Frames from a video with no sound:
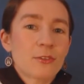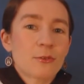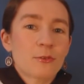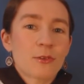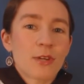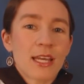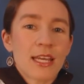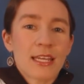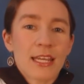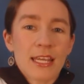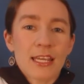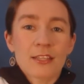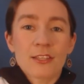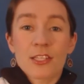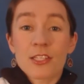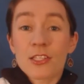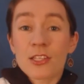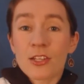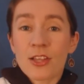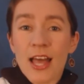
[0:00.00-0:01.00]
to an
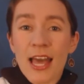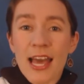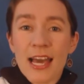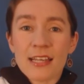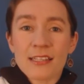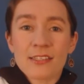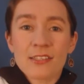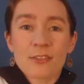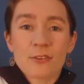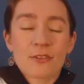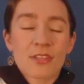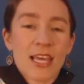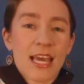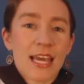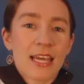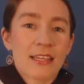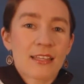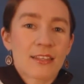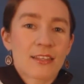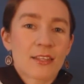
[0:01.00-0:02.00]
English class so
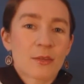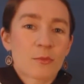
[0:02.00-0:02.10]
that